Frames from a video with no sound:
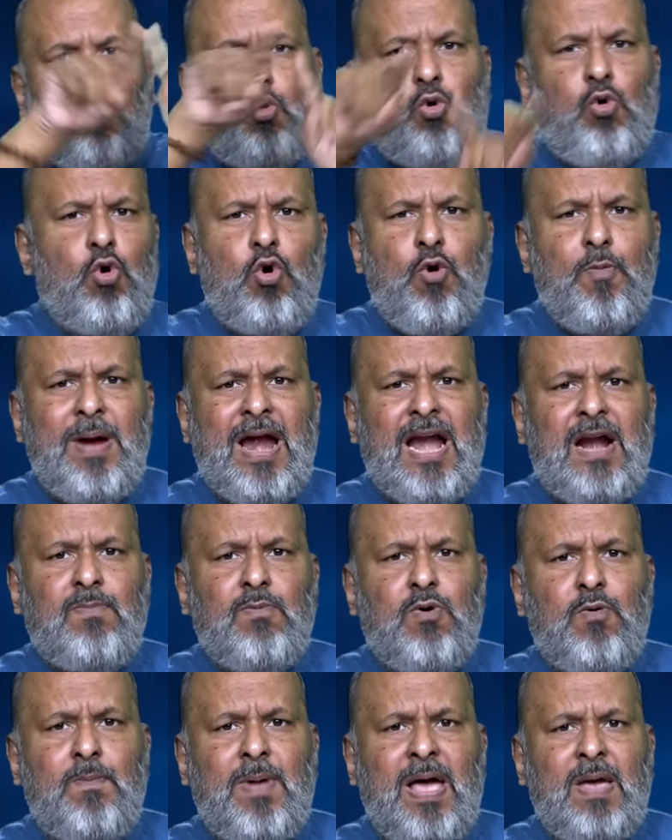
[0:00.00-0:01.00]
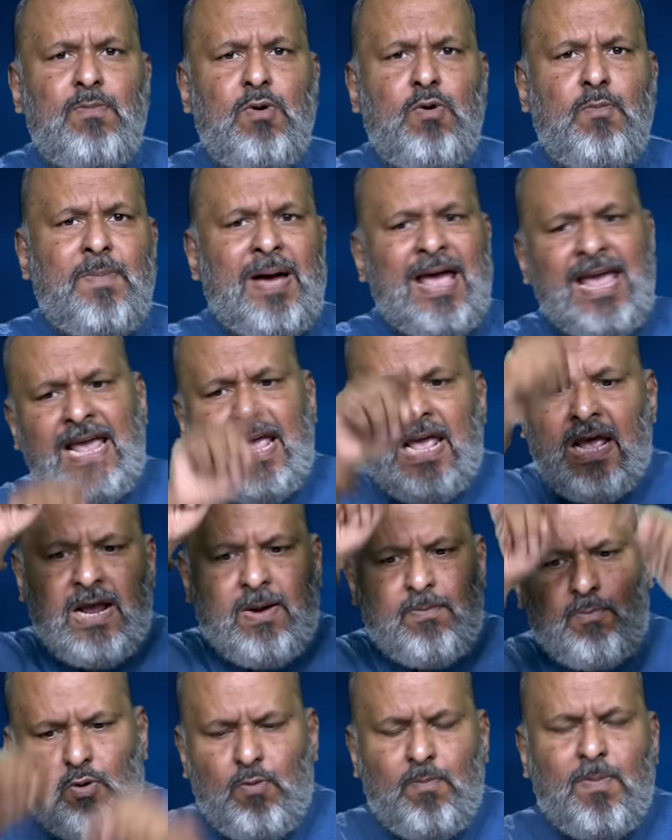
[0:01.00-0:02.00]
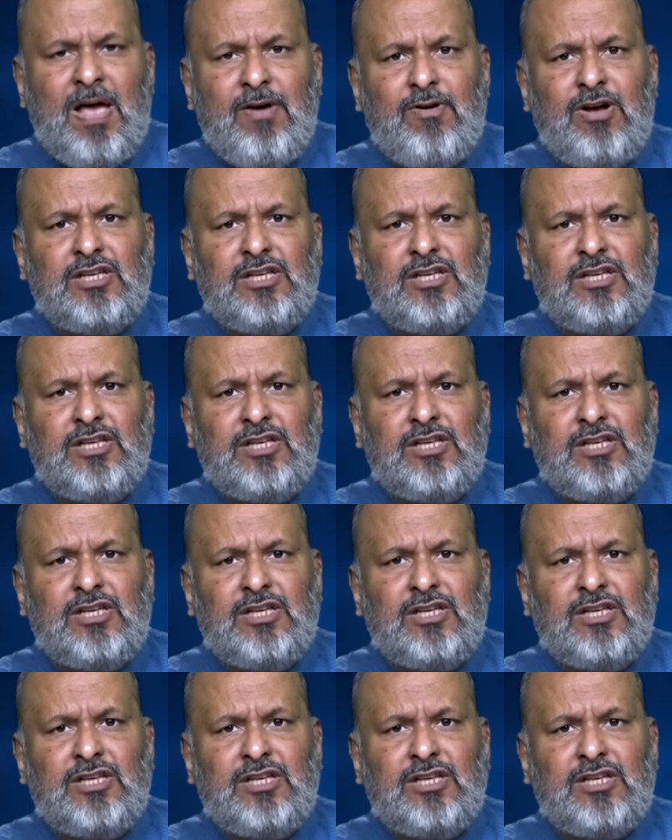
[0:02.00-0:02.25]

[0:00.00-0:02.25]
Who made Mumbai Mumbai? Mumbai